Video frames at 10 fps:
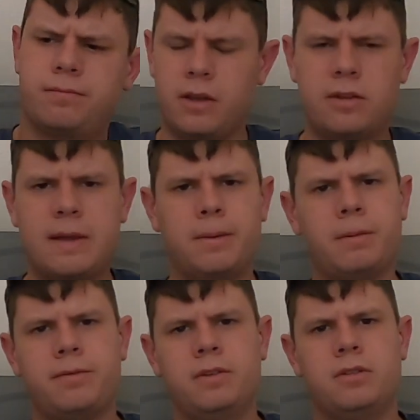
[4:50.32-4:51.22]
I just can't
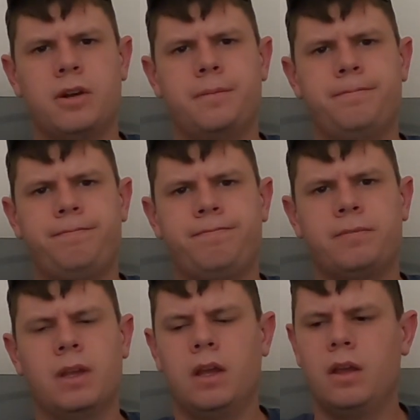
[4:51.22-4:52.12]
put my finger on it.
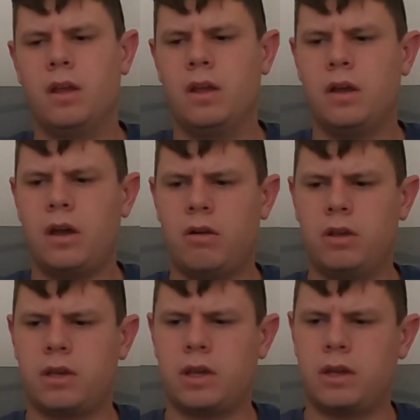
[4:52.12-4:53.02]
I
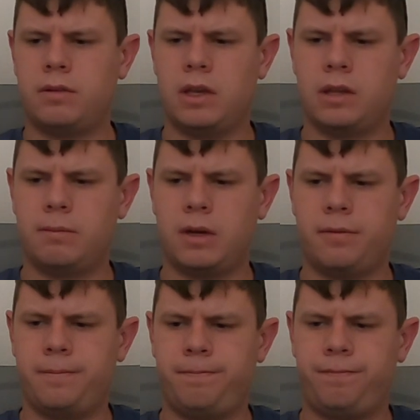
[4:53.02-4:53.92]
really can't. I'm taking
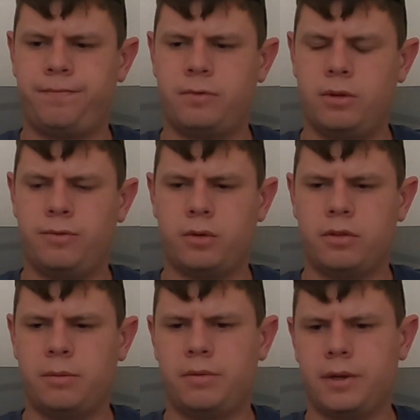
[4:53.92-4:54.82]
about
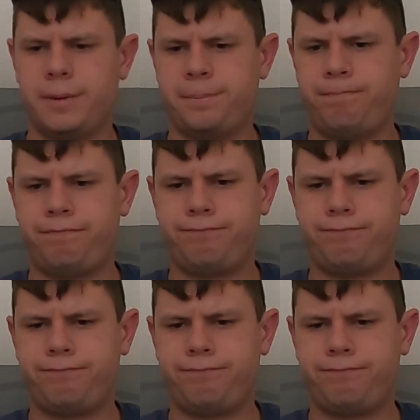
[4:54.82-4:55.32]
3-4 sips now.